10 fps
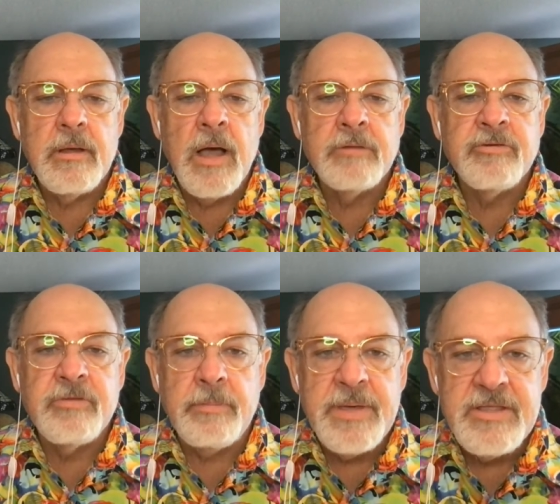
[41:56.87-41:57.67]

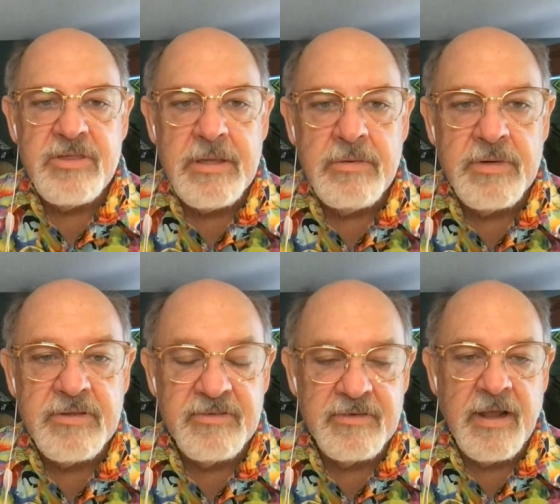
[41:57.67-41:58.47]
Tapichi,
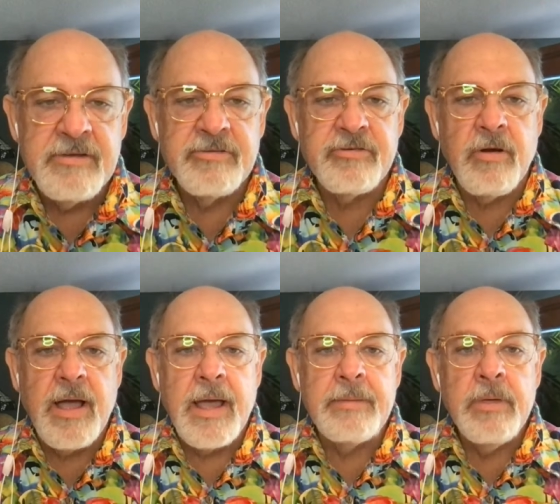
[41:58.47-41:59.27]
which is
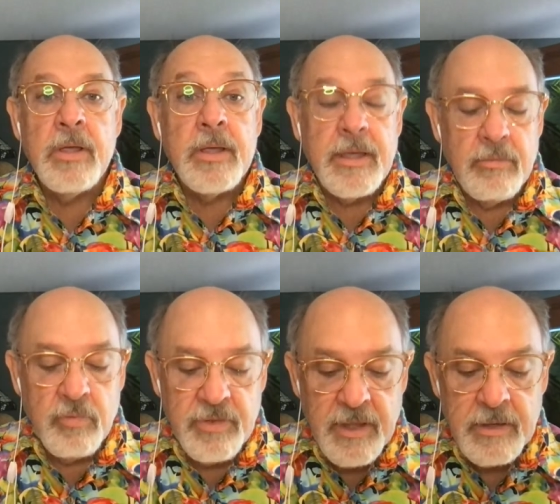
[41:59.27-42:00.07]
undescribed.
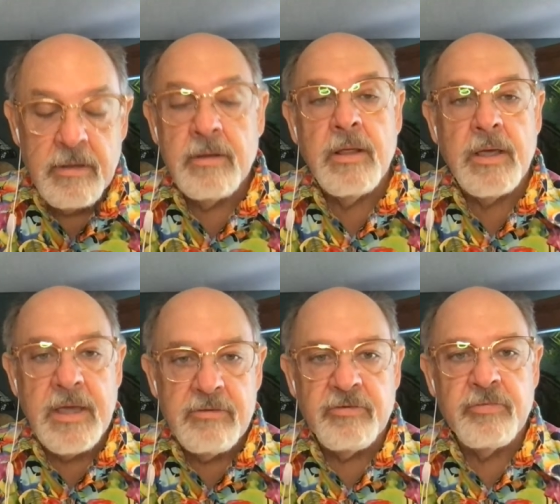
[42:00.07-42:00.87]
Within the
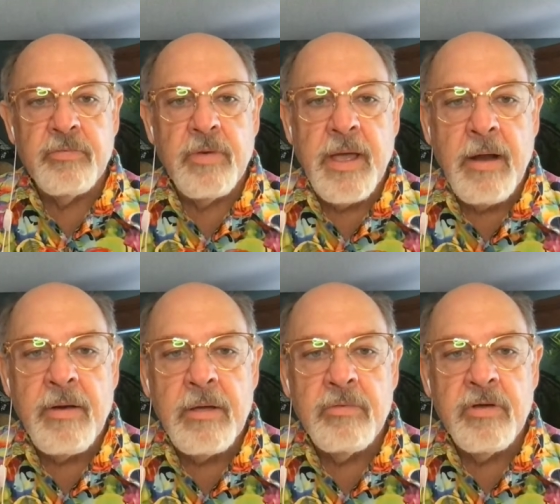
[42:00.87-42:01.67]
Iquitos
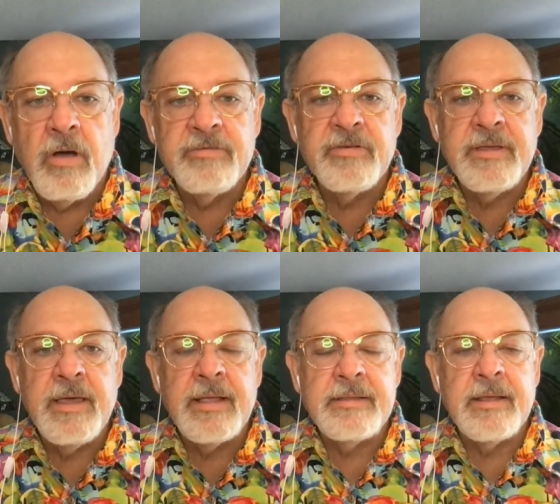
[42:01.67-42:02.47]
area, we also
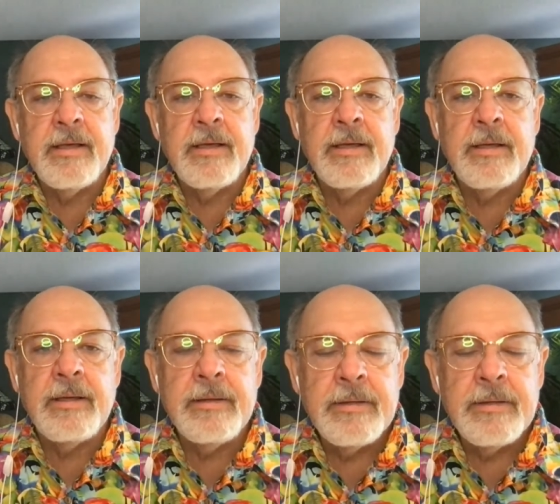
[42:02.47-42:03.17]
get a